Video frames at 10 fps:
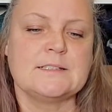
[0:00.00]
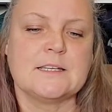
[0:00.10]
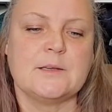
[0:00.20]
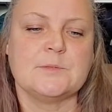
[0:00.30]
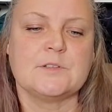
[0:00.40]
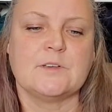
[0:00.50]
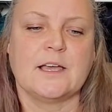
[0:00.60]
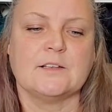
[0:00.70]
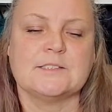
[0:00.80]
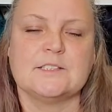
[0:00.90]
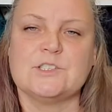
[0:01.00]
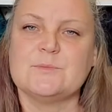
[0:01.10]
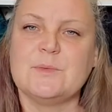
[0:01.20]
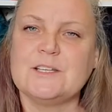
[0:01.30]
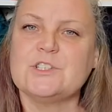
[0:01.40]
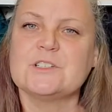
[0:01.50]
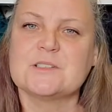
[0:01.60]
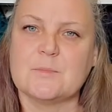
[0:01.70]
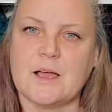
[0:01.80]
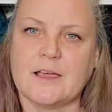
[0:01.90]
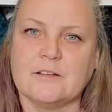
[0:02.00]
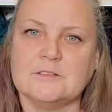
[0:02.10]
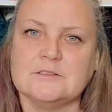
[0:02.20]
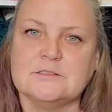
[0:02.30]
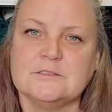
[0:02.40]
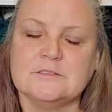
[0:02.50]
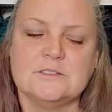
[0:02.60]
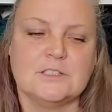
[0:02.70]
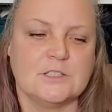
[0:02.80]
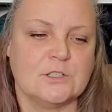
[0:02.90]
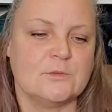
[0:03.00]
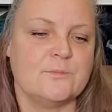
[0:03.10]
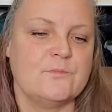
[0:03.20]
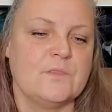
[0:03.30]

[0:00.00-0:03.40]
types of gals that just makes you smile, you know.